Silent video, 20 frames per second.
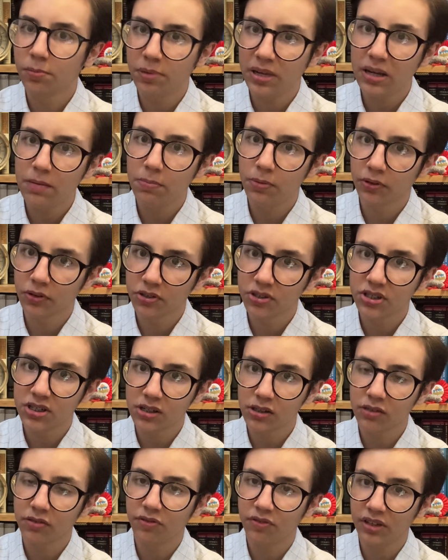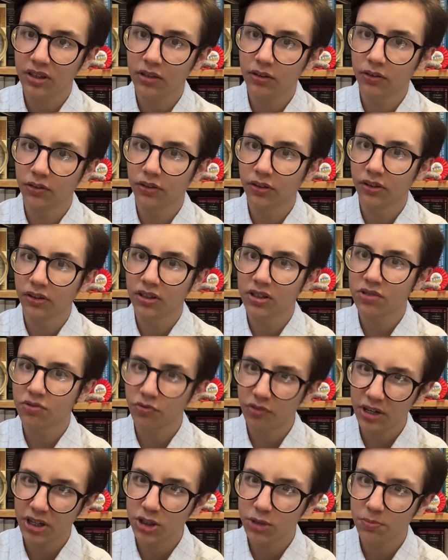people still feel that this
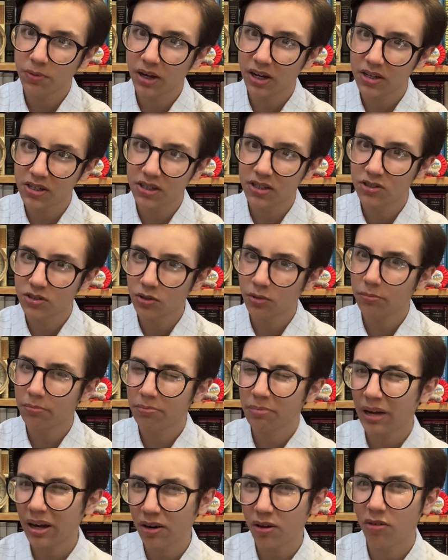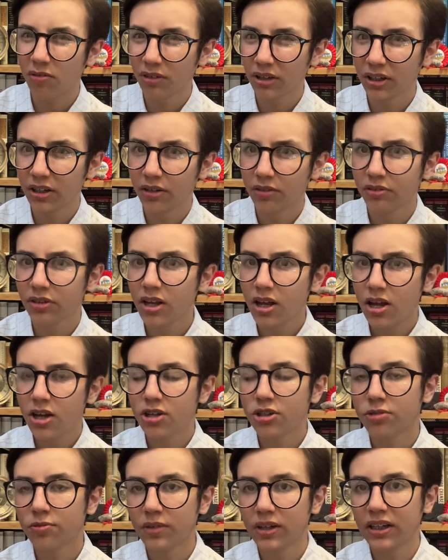fringe party is not powerful enough
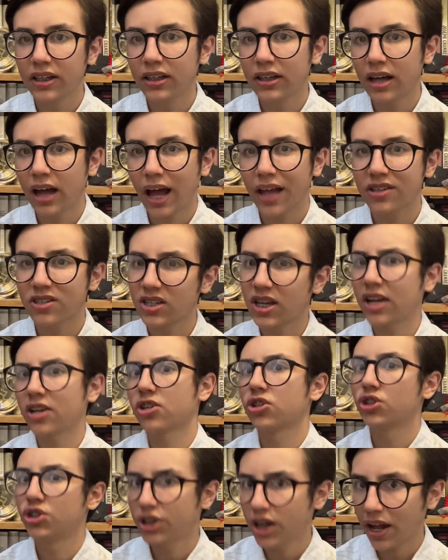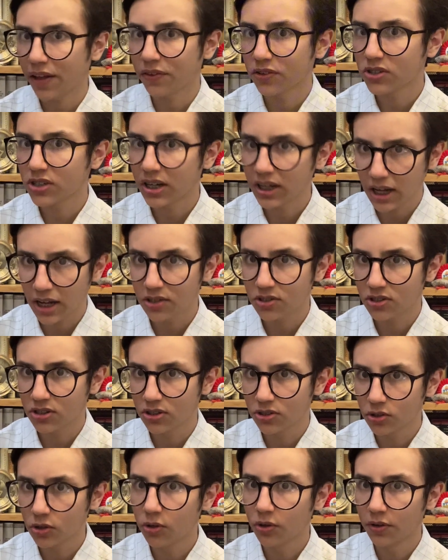to really stand a chance against the
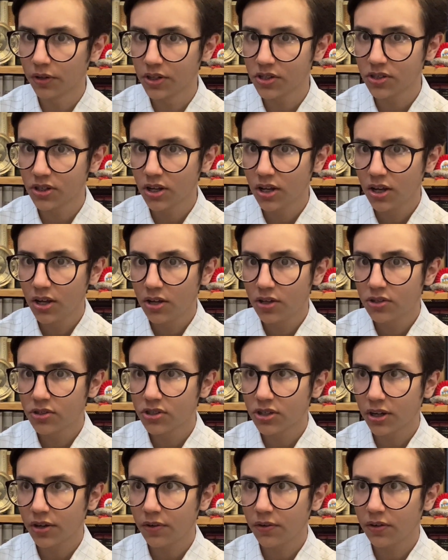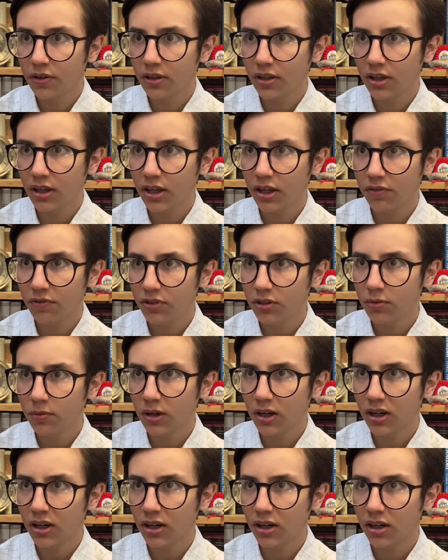Tories. So if you
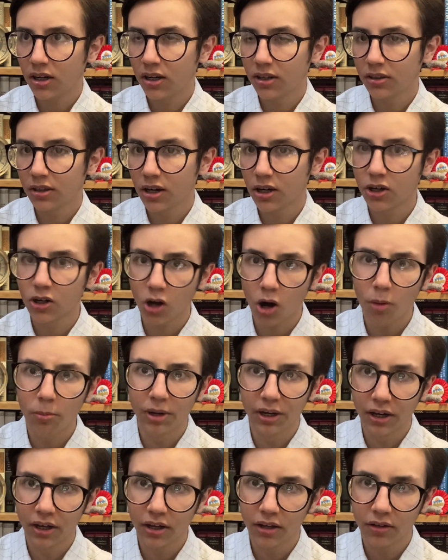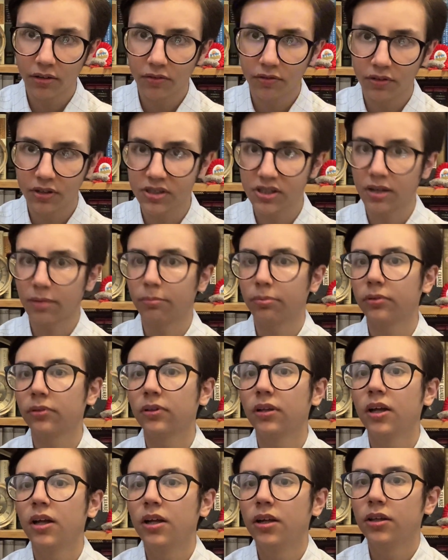are a commoner, for example,
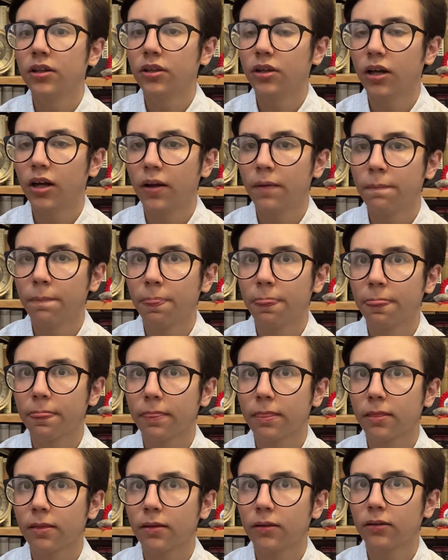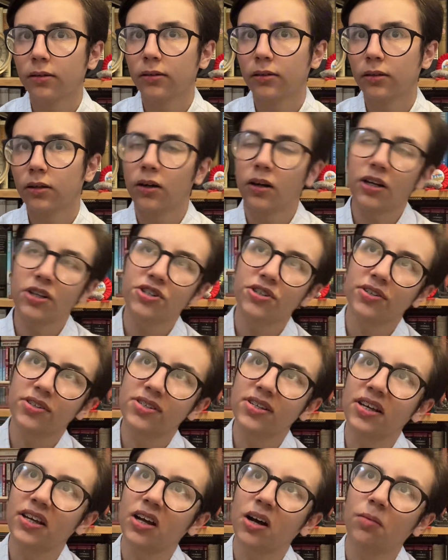I shouldn't
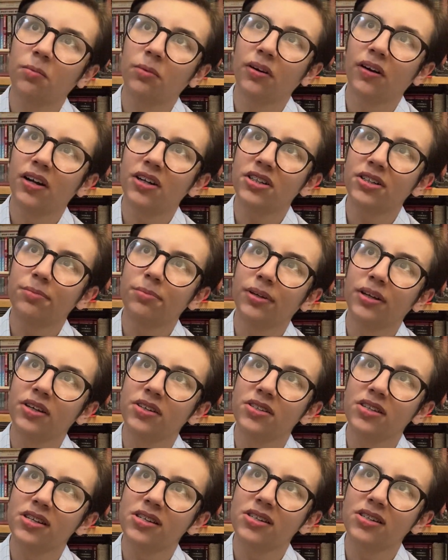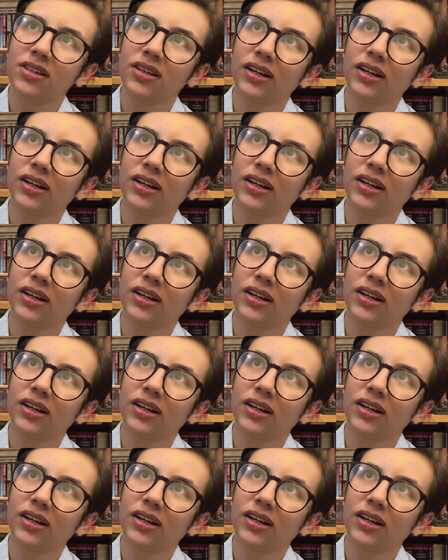say commoner actually, because there's...